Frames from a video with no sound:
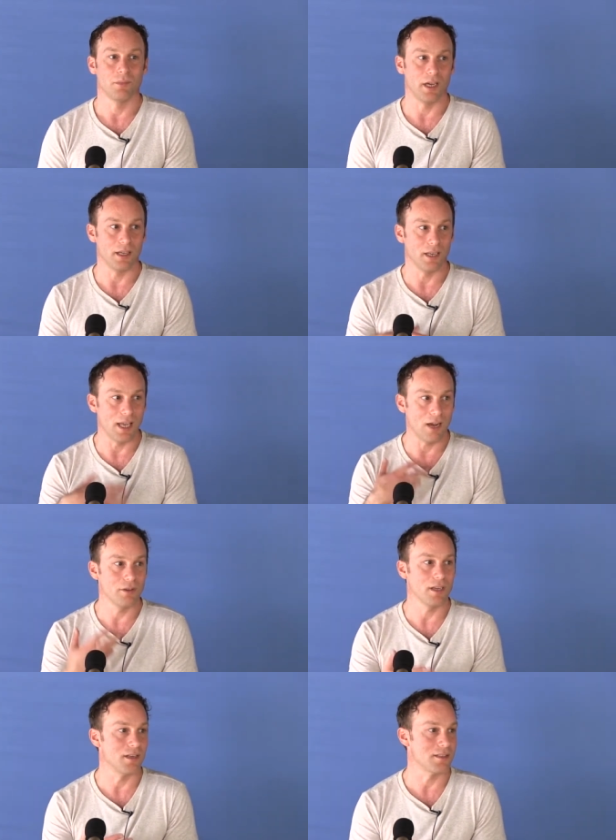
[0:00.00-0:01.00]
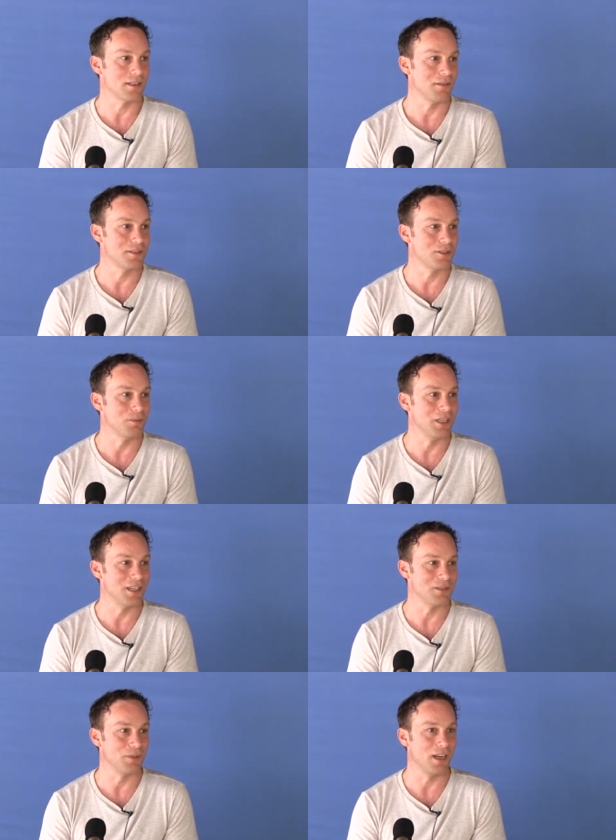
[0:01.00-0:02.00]
by allowing ourselves to be
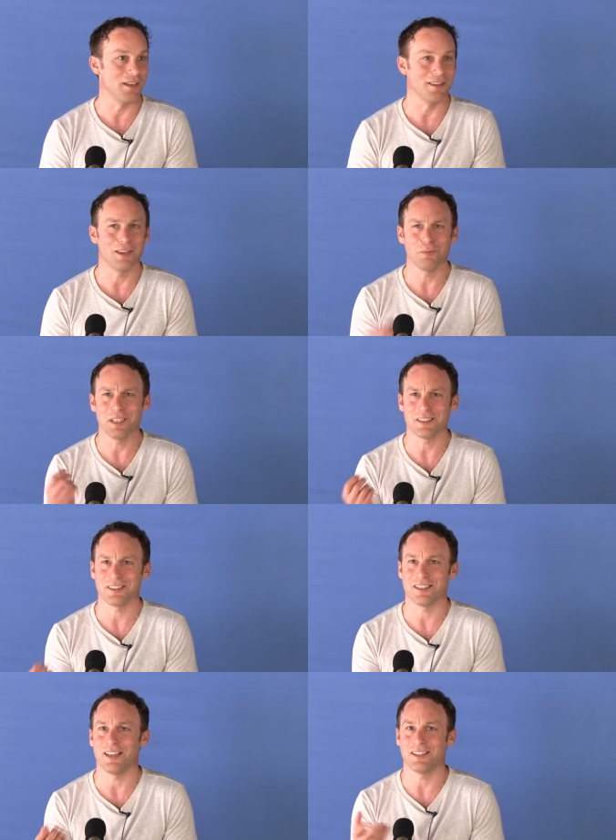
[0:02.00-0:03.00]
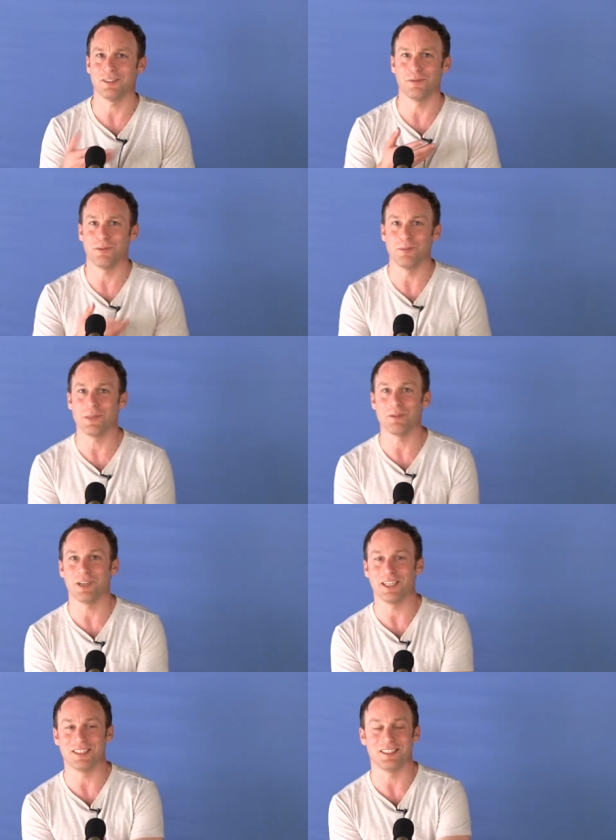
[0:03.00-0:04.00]
as we are. Then we start to, for me,
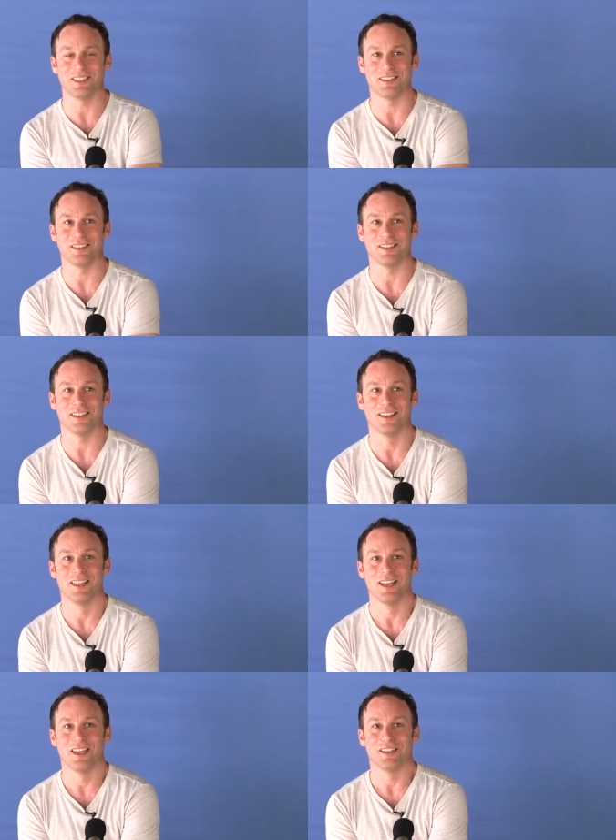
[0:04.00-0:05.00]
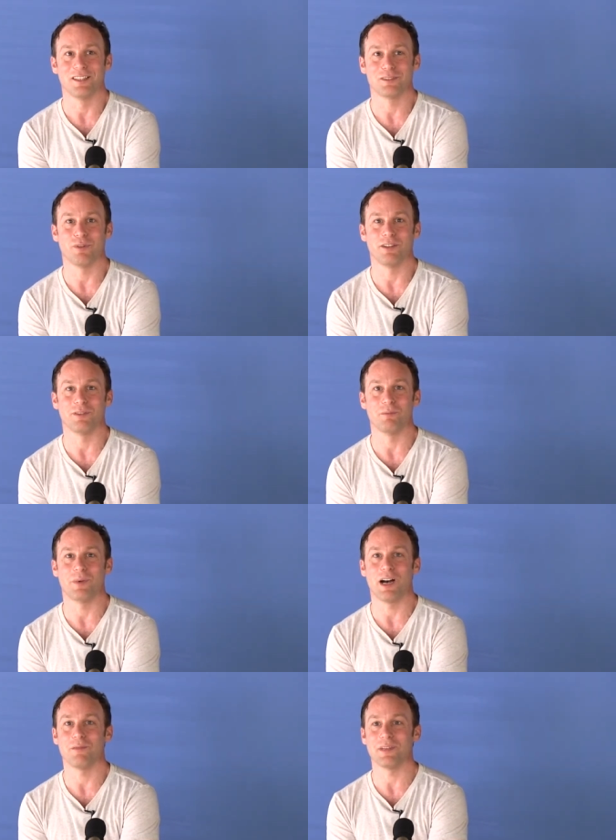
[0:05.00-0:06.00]
when I did the, the 12
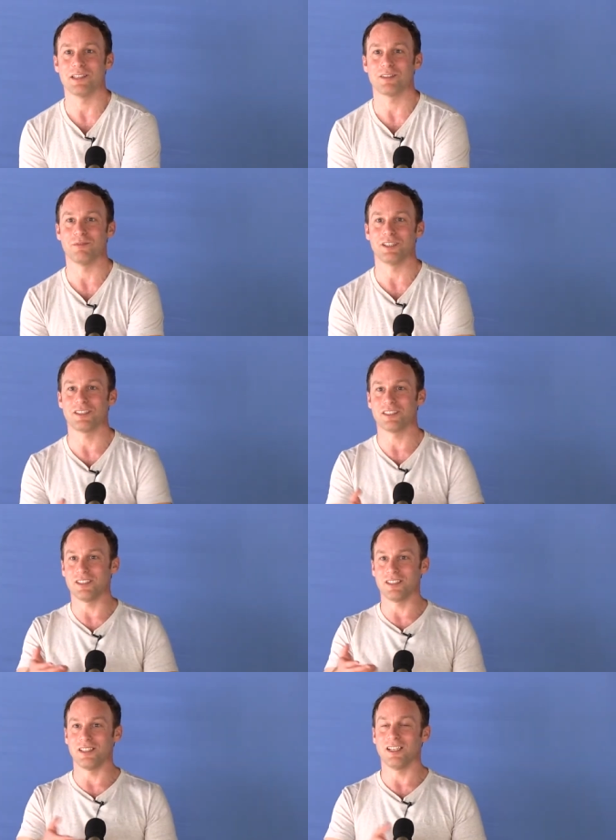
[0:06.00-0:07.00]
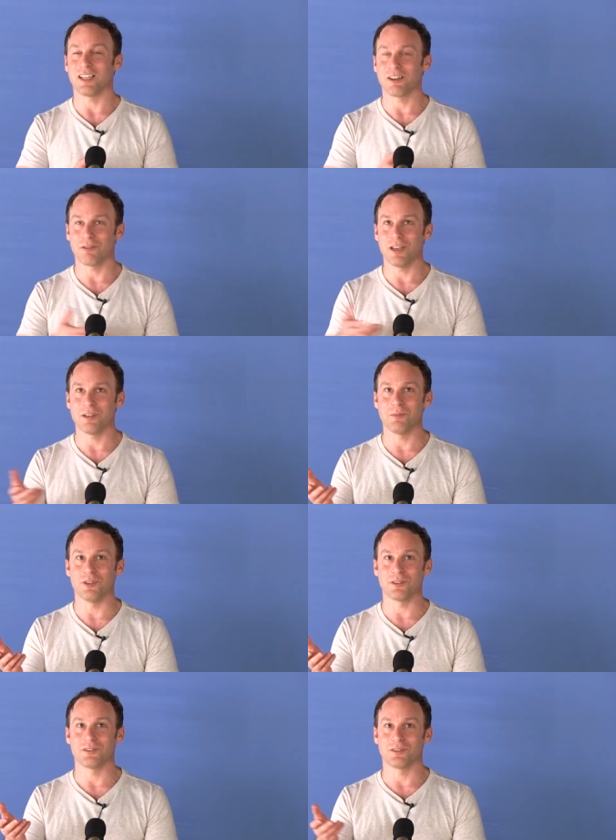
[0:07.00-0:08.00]
empowerments, which is an
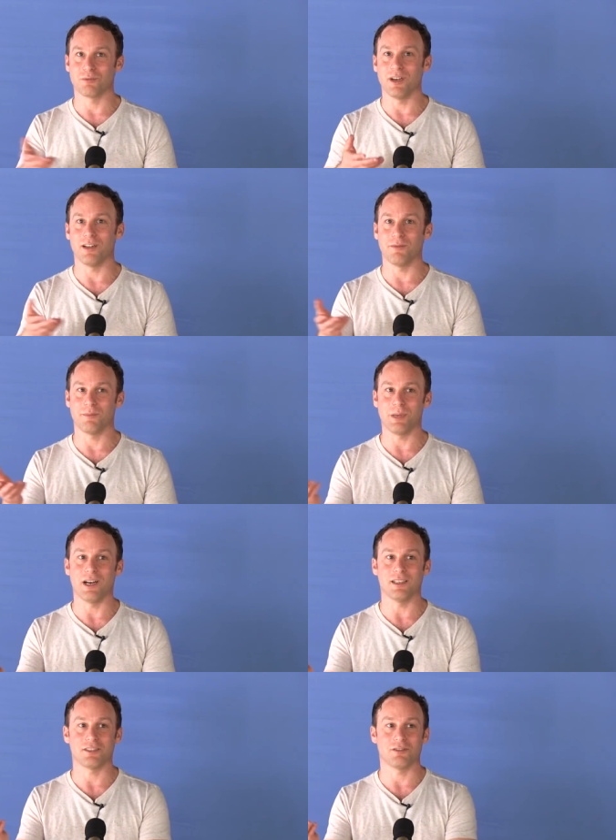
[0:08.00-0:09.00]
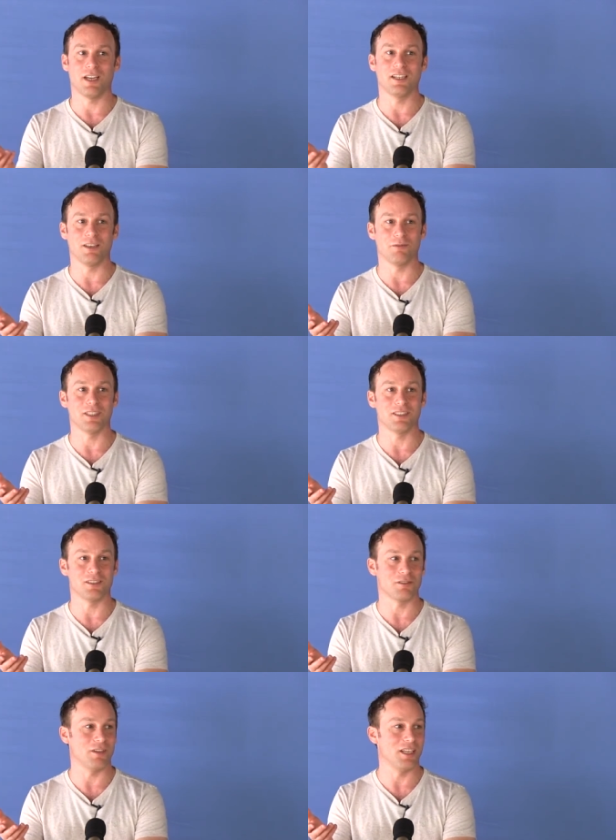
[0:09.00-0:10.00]
incredible 12-part training,
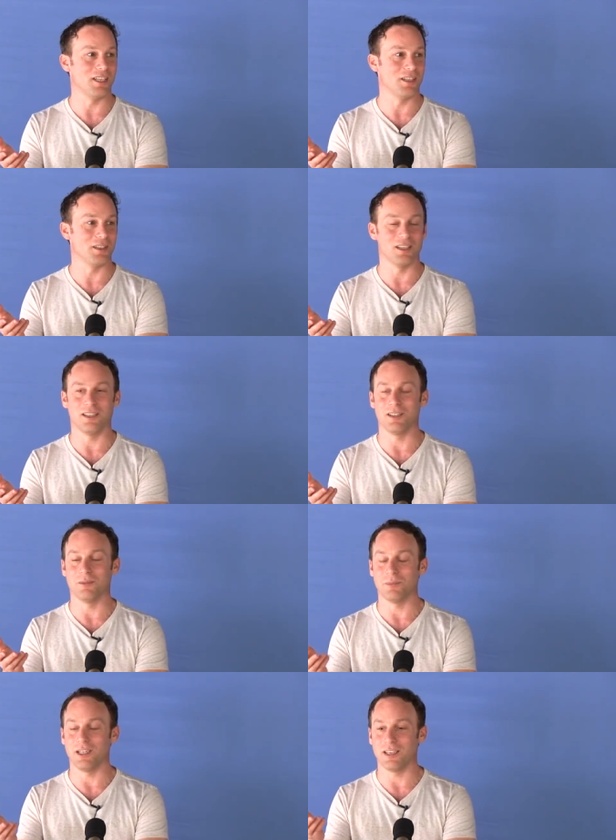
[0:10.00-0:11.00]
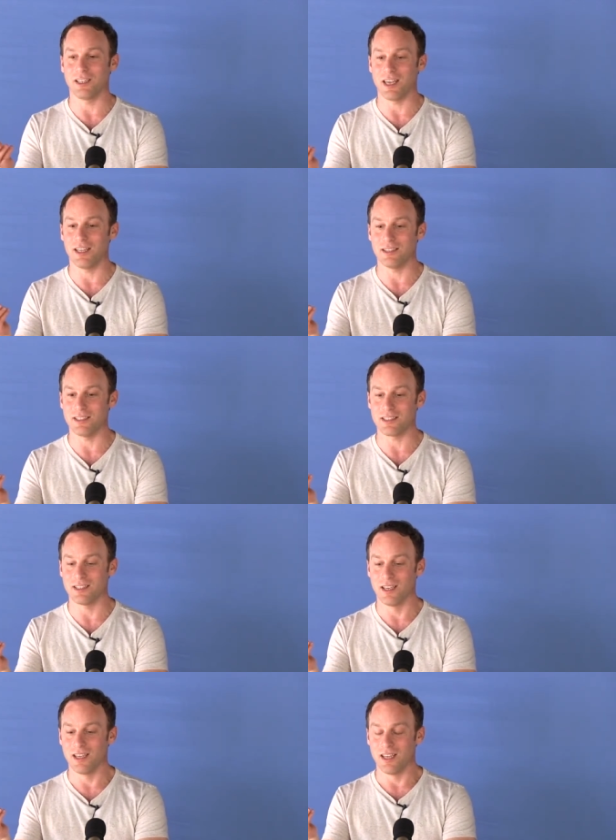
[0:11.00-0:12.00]
written training uh, by Candice
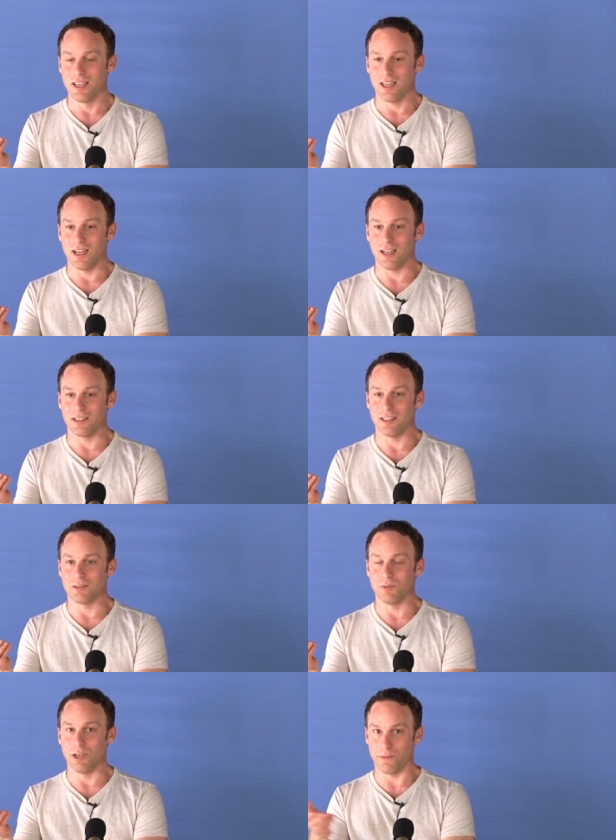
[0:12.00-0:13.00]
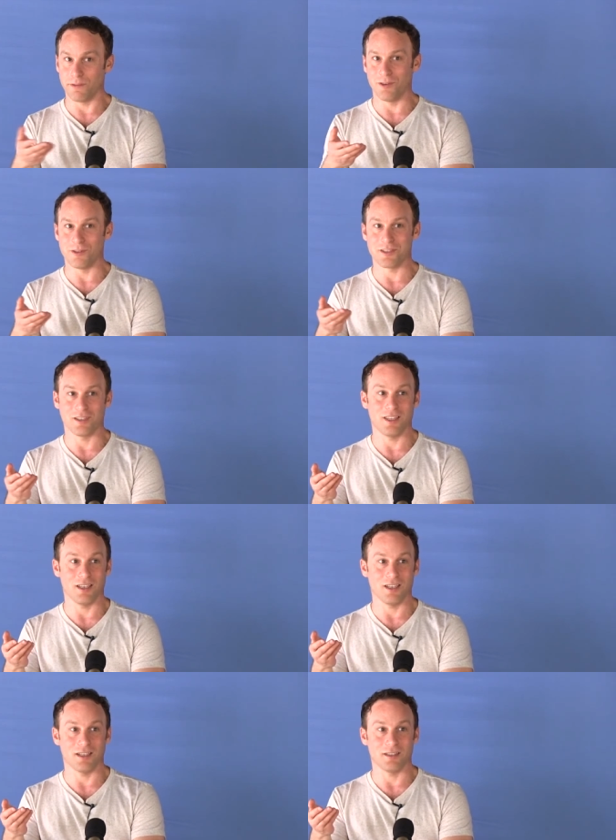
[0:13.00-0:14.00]
uh, that we offer also
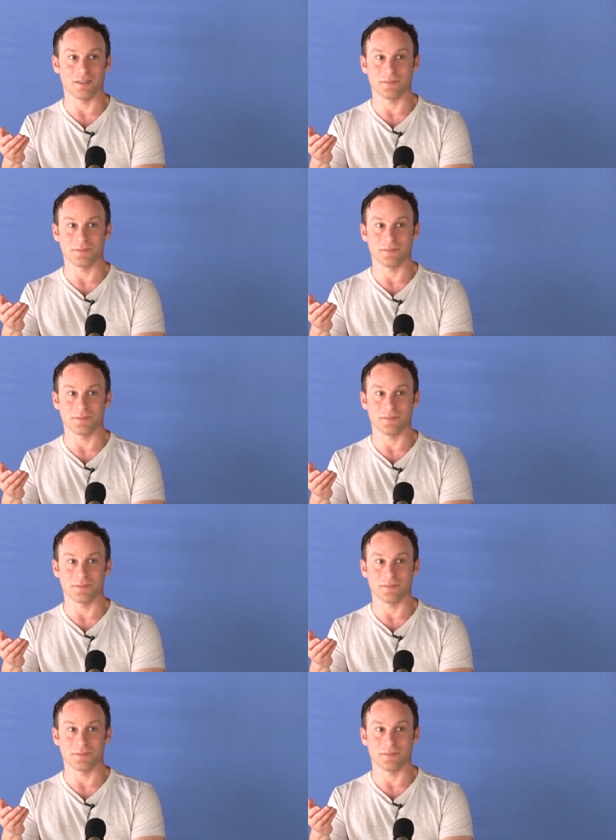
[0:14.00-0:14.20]
here,